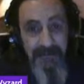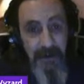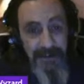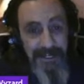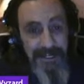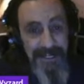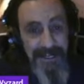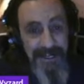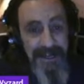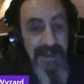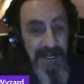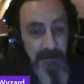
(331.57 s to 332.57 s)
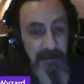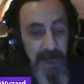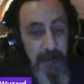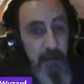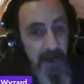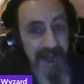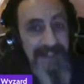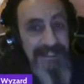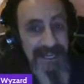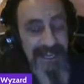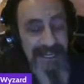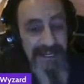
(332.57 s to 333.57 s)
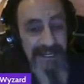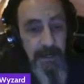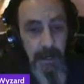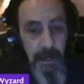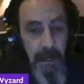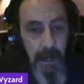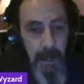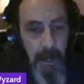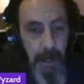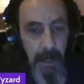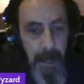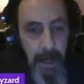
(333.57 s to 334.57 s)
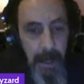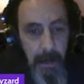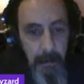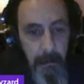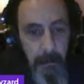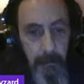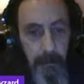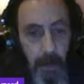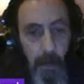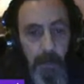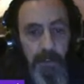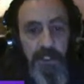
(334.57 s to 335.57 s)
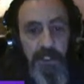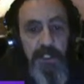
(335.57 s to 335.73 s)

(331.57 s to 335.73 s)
first to be president. En post.